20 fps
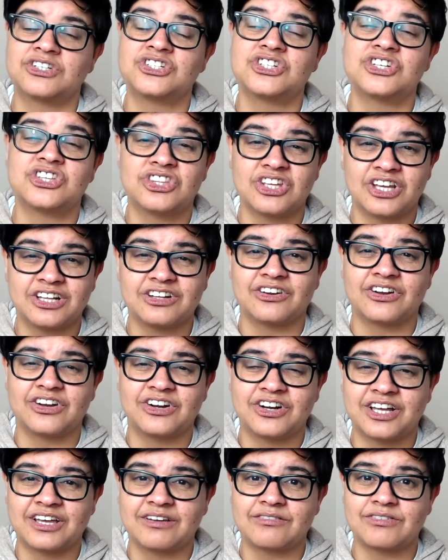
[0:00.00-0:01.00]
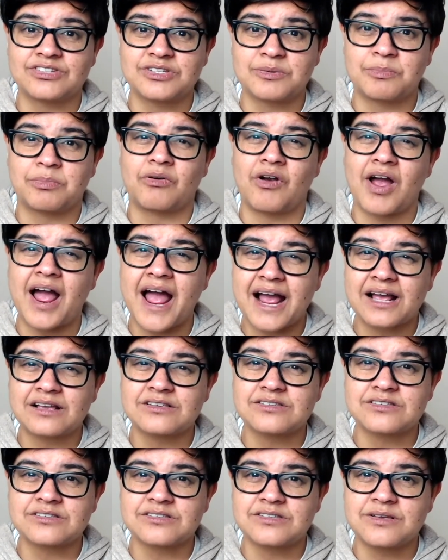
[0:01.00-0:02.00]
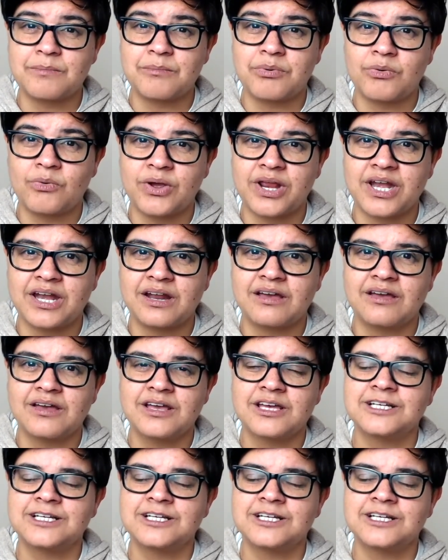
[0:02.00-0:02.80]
Do you think they're going to give us a Prax at some point?